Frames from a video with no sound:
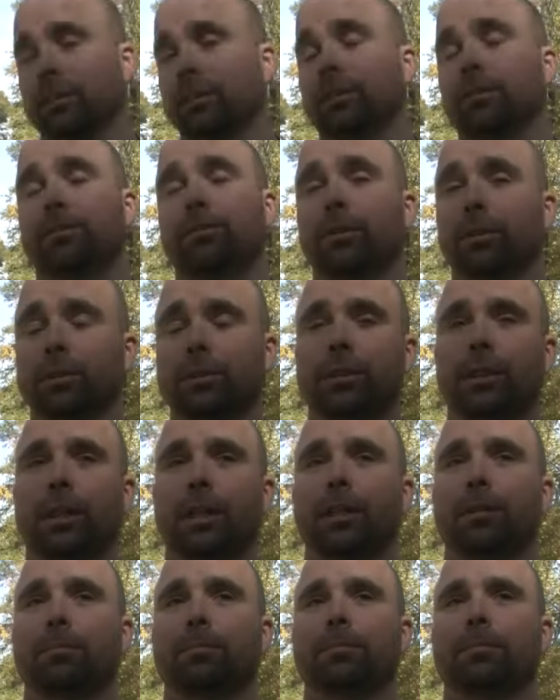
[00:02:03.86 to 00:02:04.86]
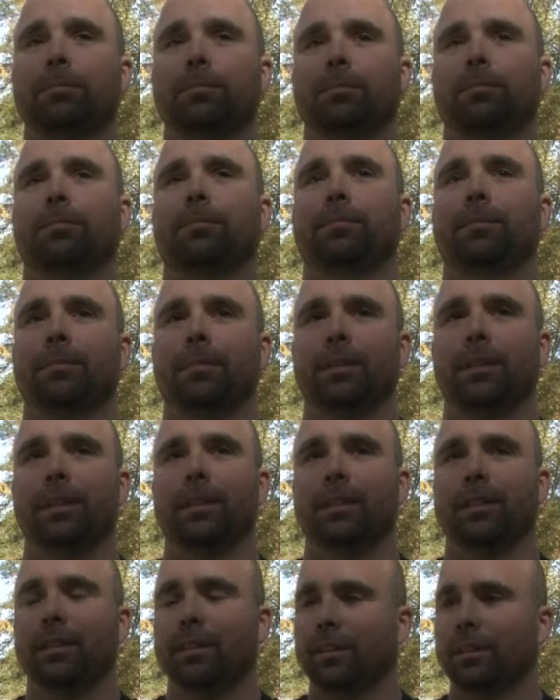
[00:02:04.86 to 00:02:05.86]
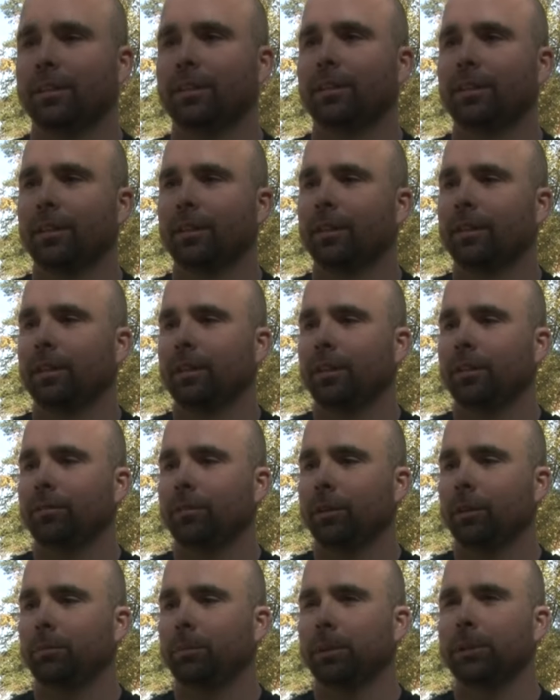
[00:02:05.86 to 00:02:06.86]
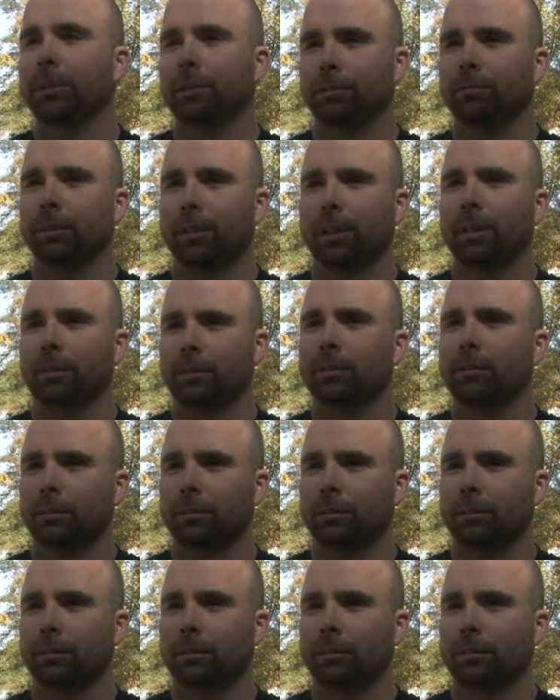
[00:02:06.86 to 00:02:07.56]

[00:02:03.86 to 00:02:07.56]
is the first time and uh, I'm very appreciative for that.